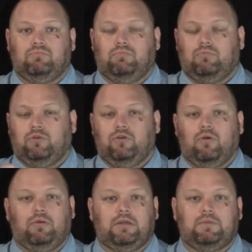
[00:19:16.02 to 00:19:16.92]
you
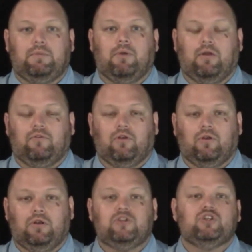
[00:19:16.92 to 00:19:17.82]
don't get to be part of
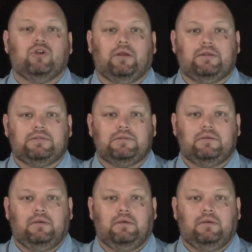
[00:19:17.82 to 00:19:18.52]
her insurance